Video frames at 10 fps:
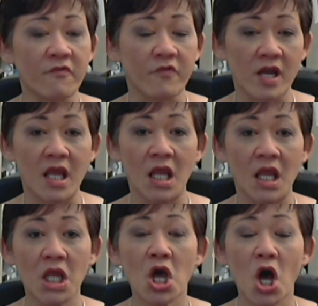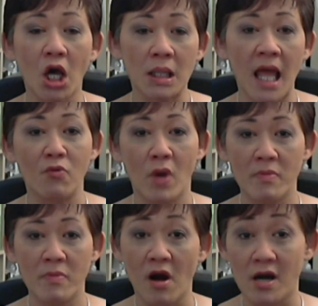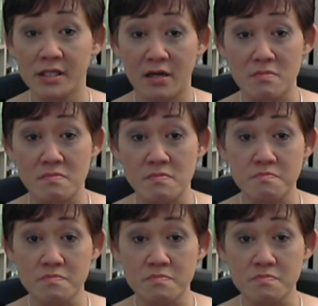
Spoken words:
free online webinars that I'm